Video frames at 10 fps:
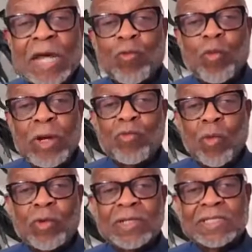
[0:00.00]
that we
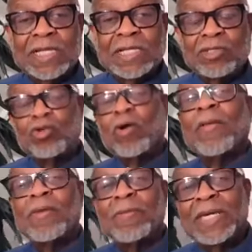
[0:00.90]
wrote as saints, you know
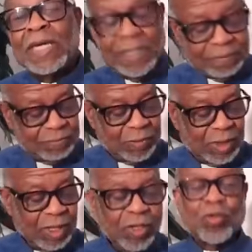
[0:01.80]
how they begin?
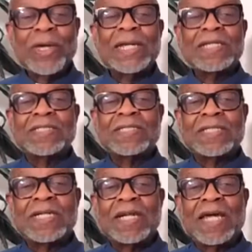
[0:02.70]
Greetings
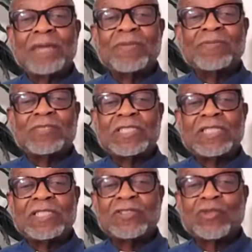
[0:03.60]
in the name of
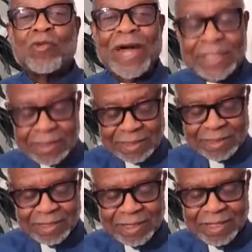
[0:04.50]
Jesus Christ.